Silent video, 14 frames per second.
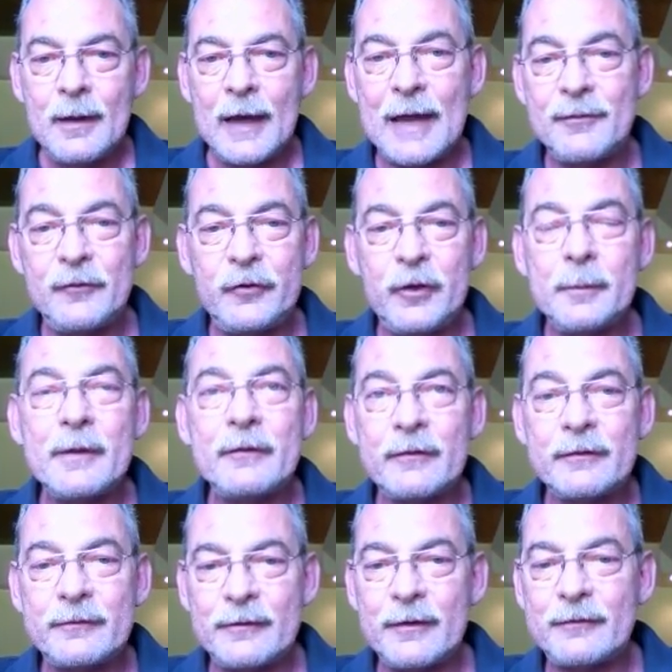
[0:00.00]
I have the
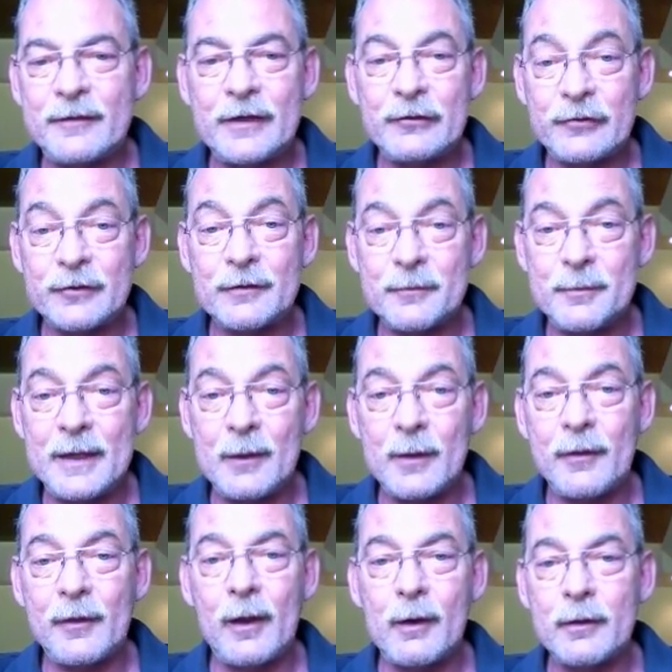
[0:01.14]
dubious distinction of being one
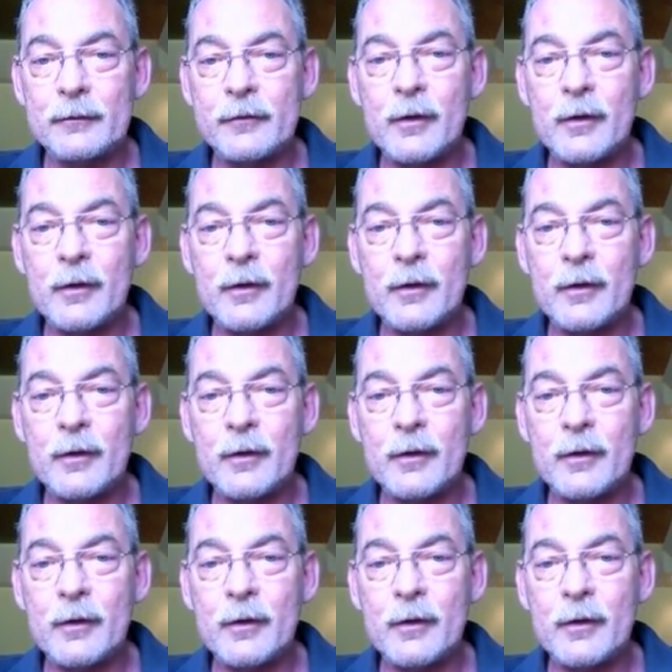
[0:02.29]
of the longest